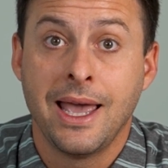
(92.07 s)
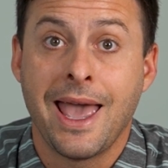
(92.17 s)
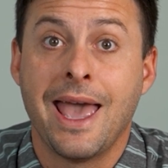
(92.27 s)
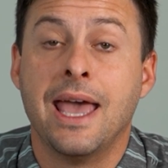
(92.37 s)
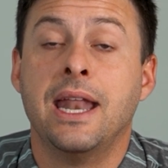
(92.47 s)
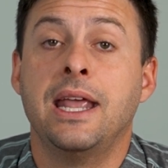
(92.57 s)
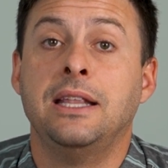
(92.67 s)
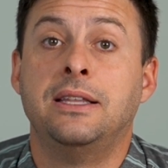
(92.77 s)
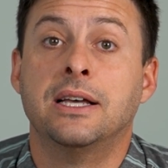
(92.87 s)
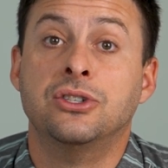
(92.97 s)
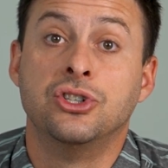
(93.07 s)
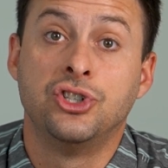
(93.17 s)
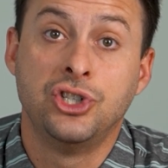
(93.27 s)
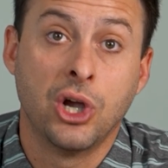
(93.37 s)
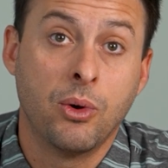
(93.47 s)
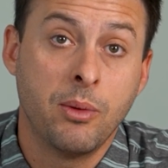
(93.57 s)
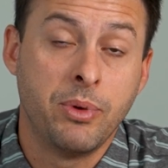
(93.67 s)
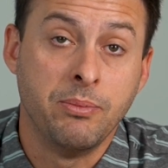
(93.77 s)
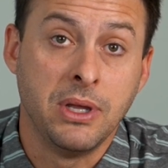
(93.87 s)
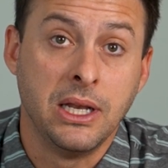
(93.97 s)
and it doesn't show up
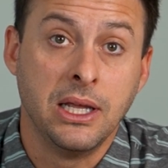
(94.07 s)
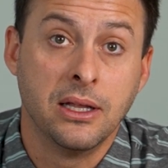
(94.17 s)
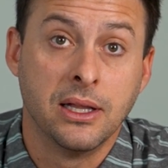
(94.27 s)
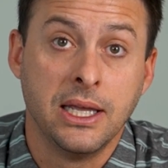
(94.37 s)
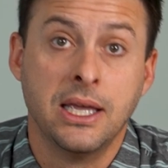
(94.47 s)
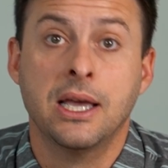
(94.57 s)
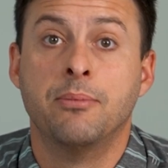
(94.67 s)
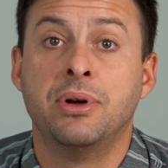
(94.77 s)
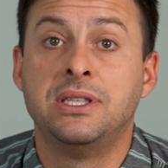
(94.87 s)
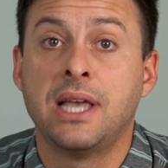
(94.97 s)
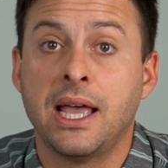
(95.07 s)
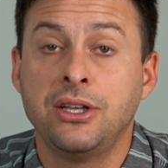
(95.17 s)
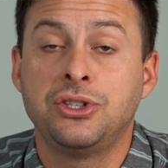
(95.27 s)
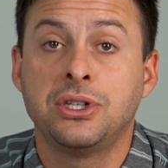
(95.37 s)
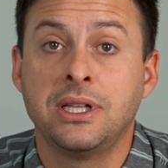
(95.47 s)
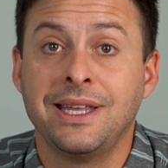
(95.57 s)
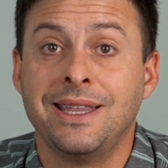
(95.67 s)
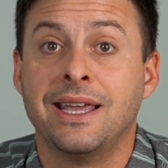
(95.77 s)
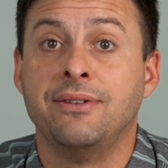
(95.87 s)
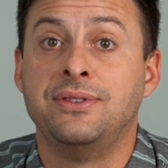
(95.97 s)
immediately, potentially
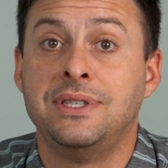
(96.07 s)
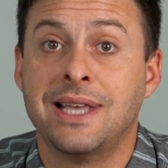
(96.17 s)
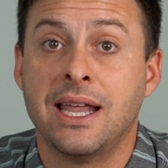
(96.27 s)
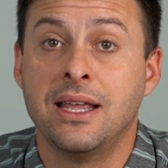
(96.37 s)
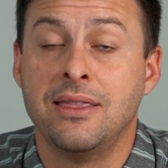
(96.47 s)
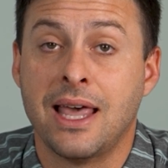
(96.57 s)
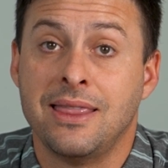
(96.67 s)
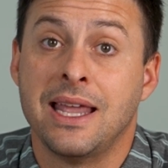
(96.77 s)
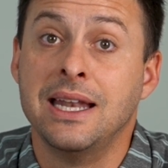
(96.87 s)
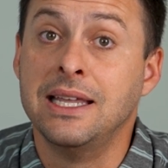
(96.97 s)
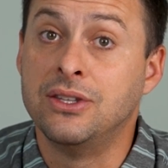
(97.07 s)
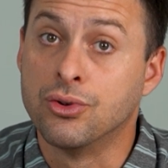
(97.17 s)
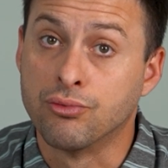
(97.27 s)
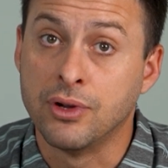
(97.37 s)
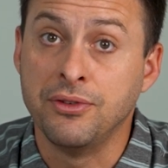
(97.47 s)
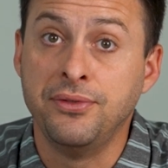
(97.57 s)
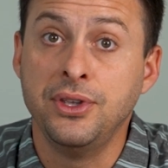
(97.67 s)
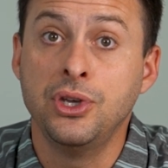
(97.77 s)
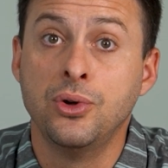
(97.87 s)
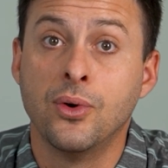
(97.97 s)
they've said it that they need to
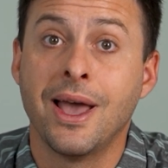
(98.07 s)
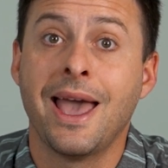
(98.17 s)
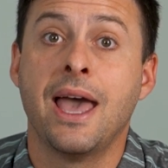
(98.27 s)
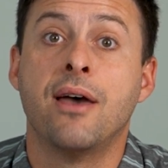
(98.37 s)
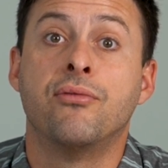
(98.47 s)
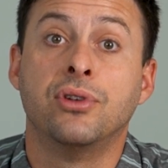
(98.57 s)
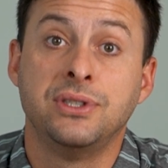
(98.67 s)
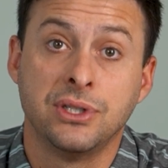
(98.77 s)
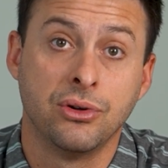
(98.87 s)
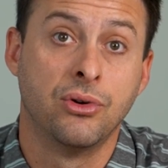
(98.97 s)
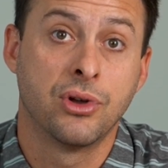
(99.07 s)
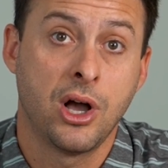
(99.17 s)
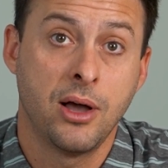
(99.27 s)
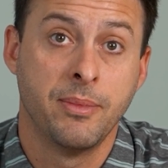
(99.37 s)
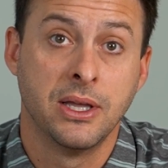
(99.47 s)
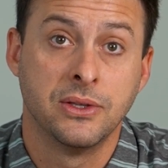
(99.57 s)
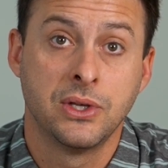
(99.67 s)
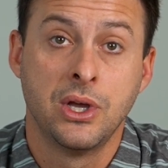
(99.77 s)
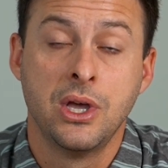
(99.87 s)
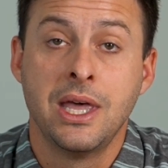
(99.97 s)
review every single comment
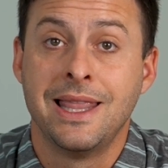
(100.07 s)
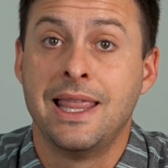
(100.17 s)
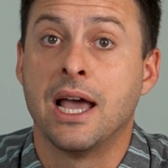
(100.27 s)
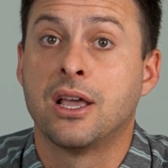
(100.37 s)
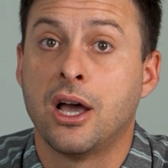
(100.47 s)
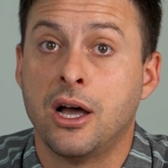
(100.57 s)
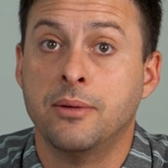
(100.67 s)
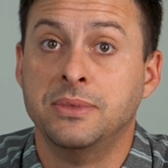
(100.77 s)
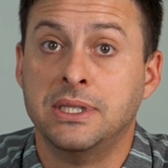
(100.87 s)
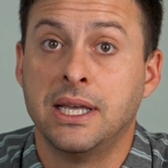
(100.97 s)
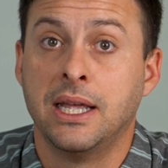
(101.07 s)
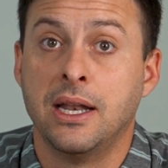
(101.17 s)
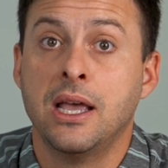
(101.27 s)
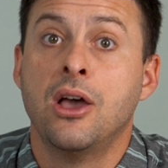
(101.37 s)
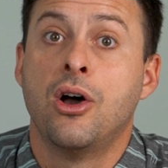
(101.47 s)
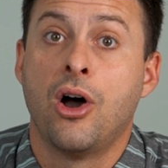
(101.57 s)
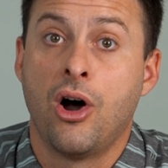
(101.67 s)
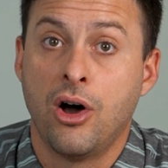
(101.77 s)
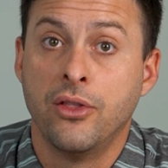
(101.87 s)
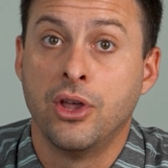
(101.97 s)
that comes in
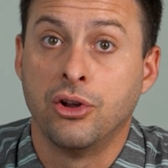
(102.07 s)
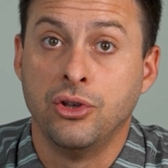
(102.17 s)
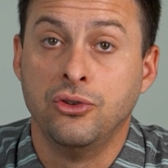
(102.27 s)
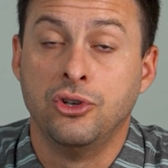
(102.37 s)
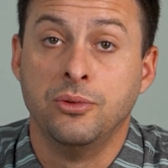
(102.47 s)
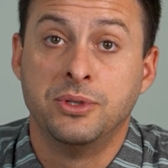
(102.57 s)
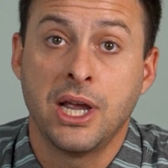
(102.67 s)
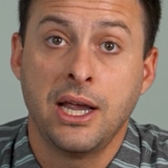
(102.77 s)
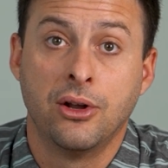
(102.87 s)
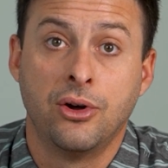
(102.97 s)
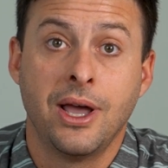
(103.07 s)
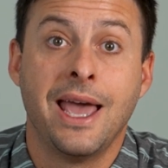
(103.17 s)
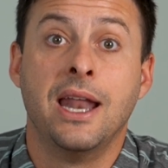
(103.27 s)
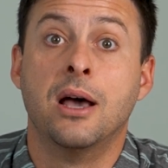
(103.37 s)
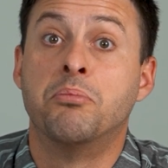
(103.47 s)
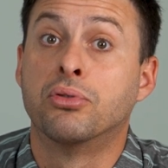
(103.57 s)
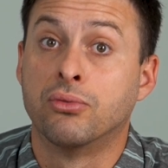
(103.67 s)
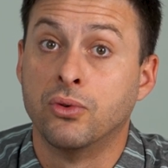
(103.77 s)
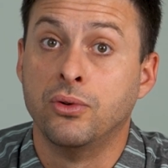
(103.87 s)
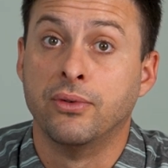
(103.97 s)
on their YouTube channel and
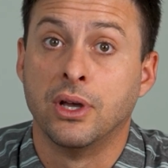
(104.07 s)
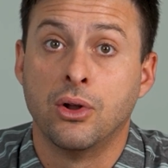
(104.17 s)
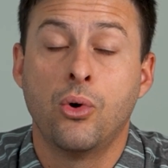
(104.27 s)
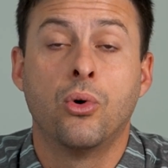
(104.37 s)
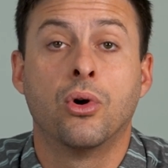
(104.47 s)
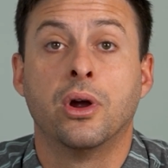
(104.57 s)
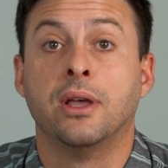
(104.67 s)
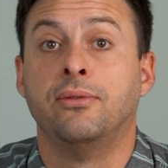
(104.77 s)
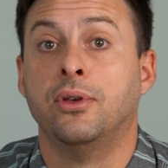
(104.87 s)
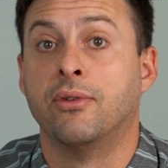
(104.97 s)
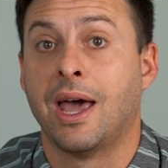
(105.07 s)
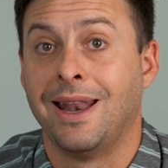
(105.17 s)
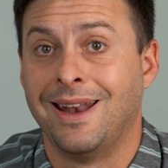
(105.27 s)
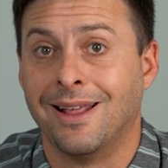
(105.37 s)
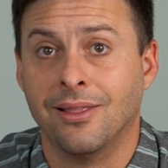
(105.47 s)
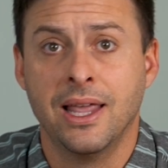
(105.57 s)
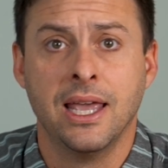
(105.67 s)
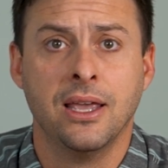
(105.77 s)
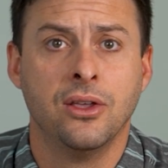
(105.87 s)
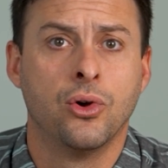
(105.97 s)
approve it, or if you've added a
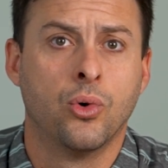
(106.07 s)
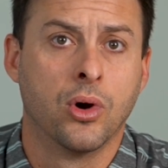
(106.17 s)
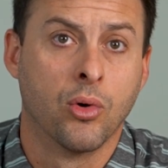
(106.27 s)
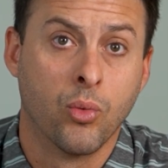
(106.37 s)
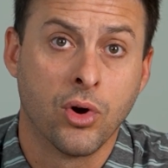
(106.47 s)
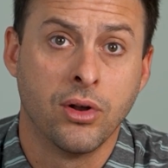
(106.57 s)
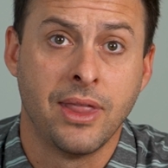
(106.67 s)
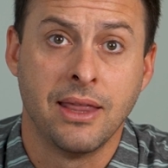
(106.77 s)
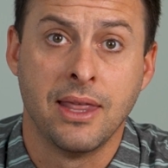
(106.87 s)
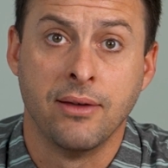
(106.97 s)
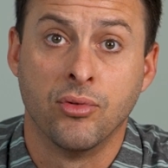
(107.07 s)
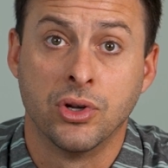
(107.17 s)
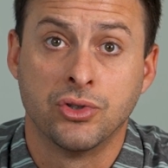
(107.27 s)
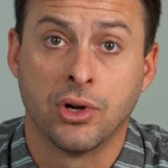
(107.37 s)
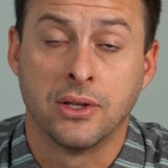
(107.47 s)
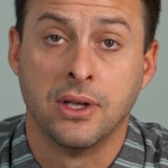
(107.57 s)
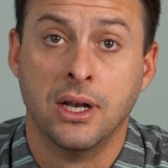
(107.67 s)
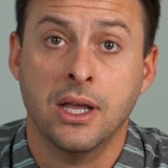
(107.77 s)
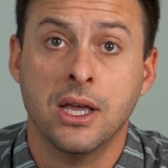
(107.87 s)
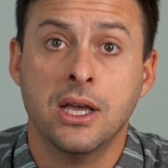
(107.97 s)
link or a word that they've restricted.